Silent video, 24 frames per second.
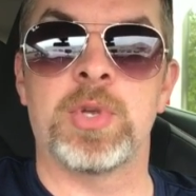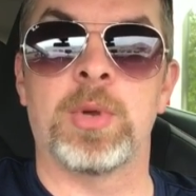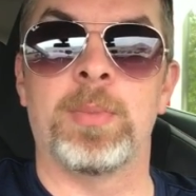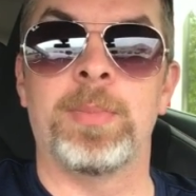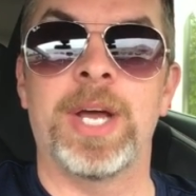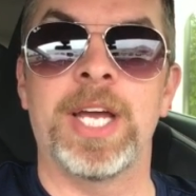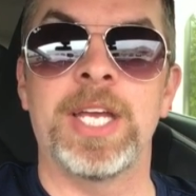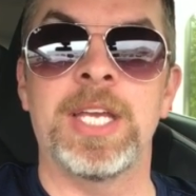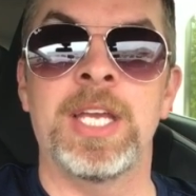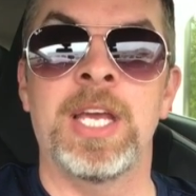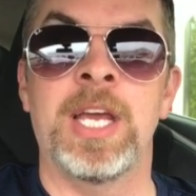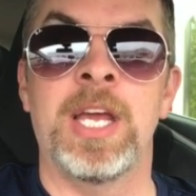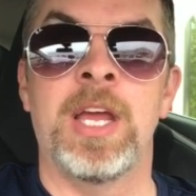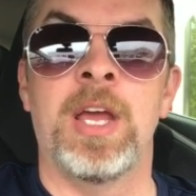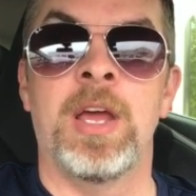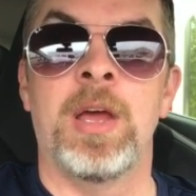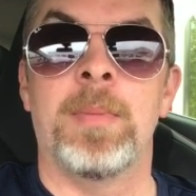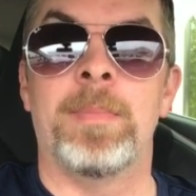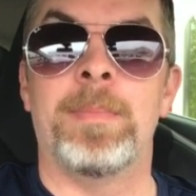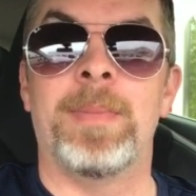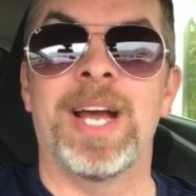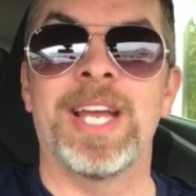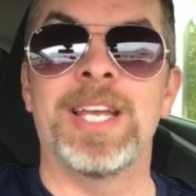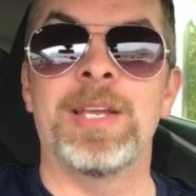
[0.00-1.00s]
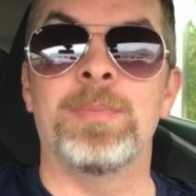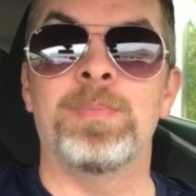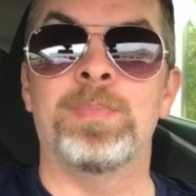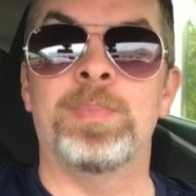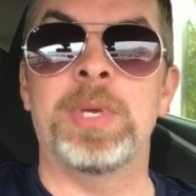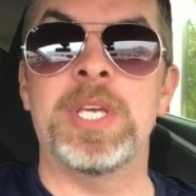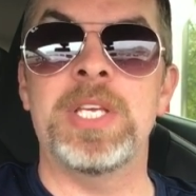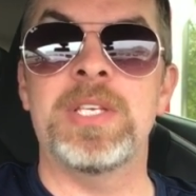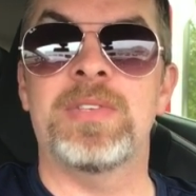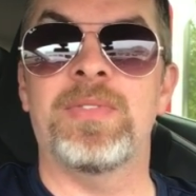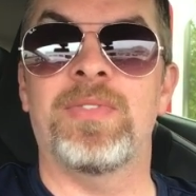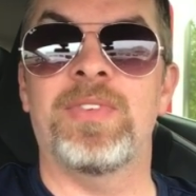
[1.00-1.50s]
So my, my
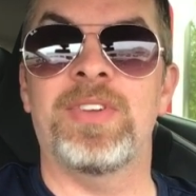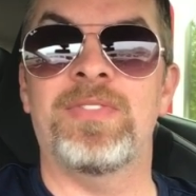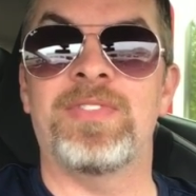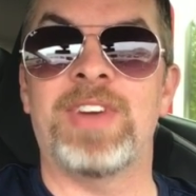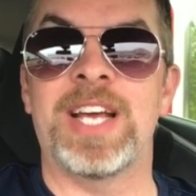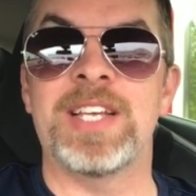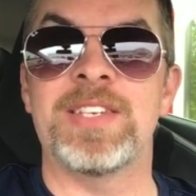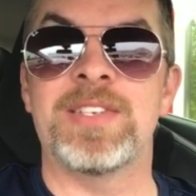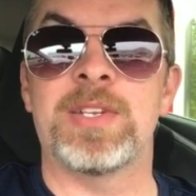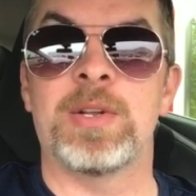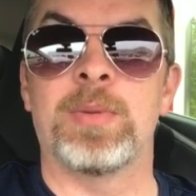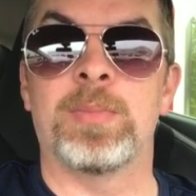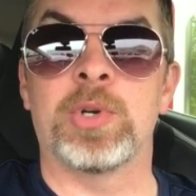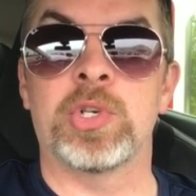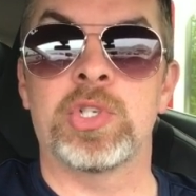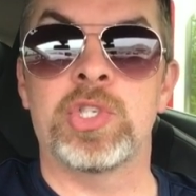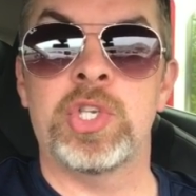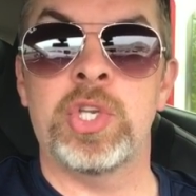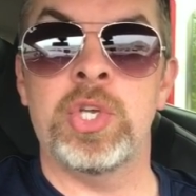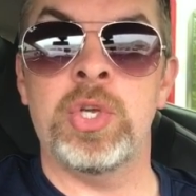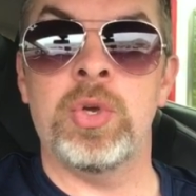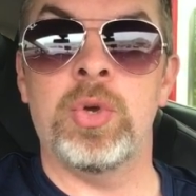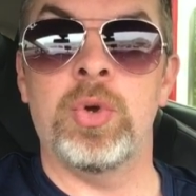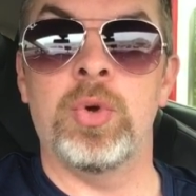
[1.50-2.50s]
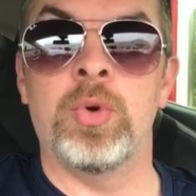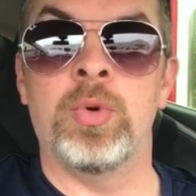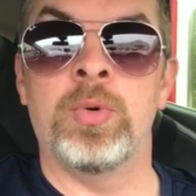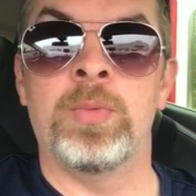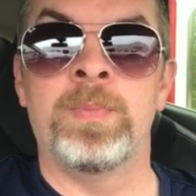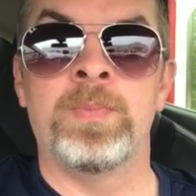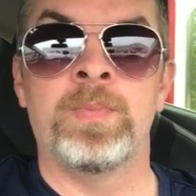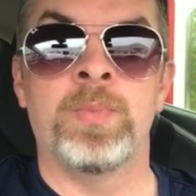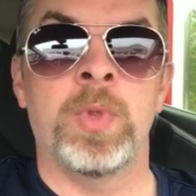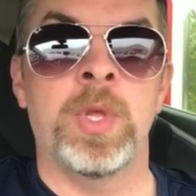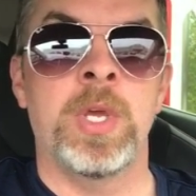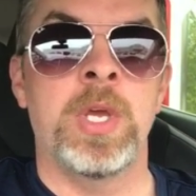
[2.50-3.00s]
piece of advice number two
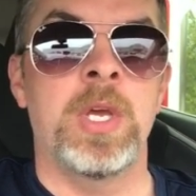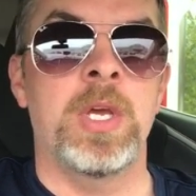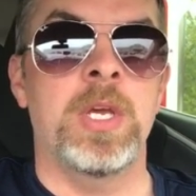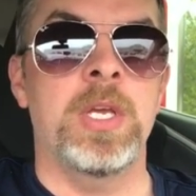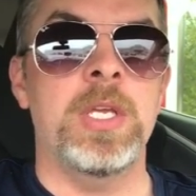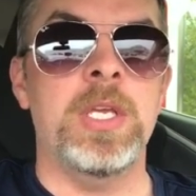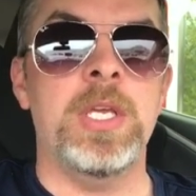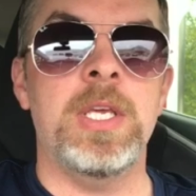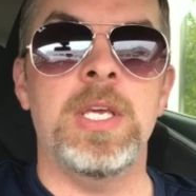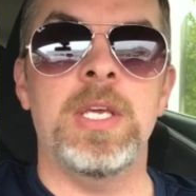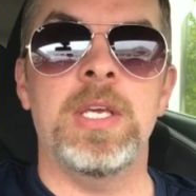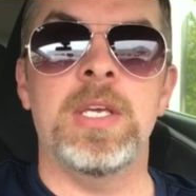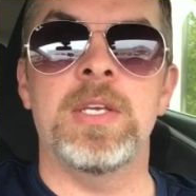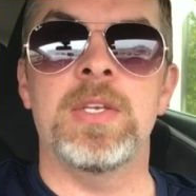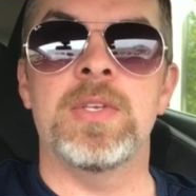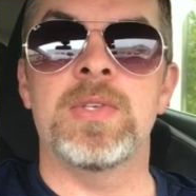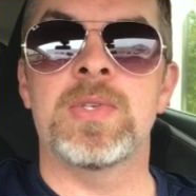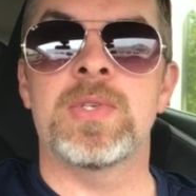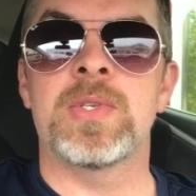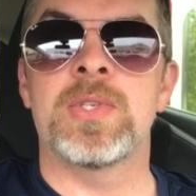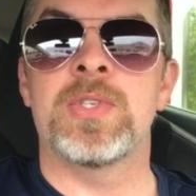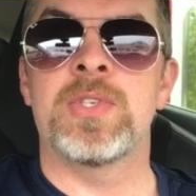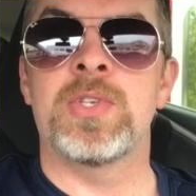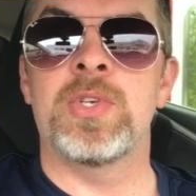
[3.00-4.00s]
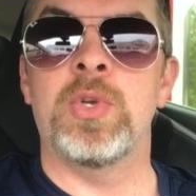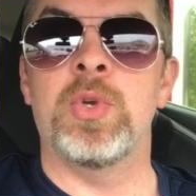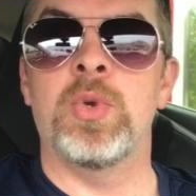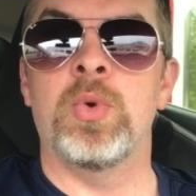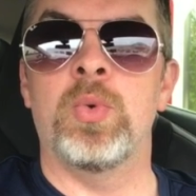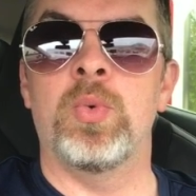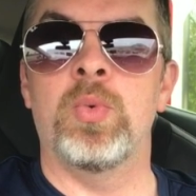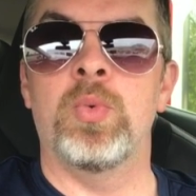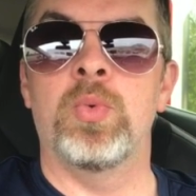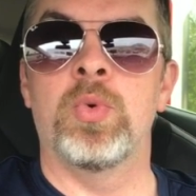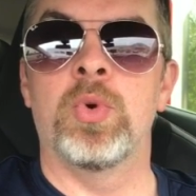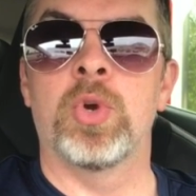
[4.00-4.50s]
is
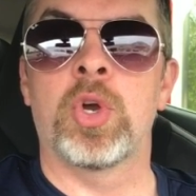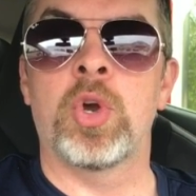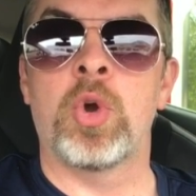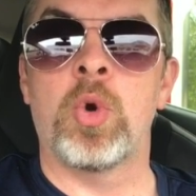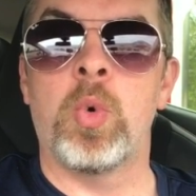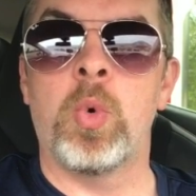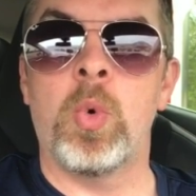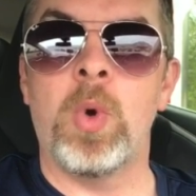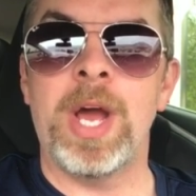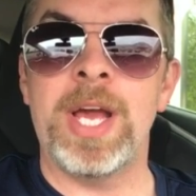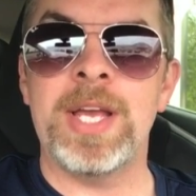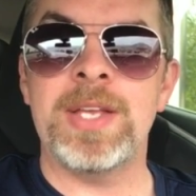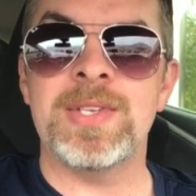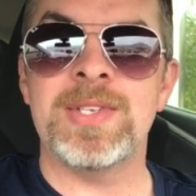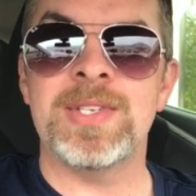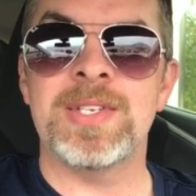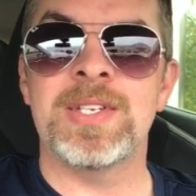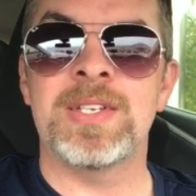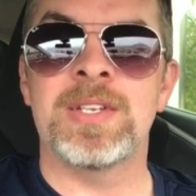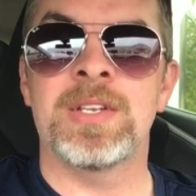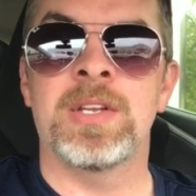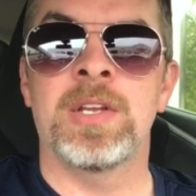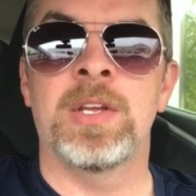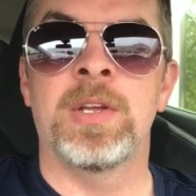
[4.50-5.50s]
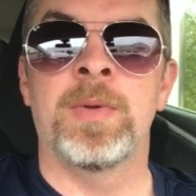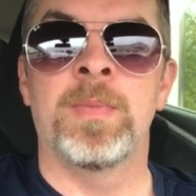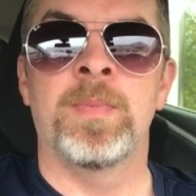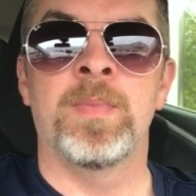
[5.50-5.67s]
to request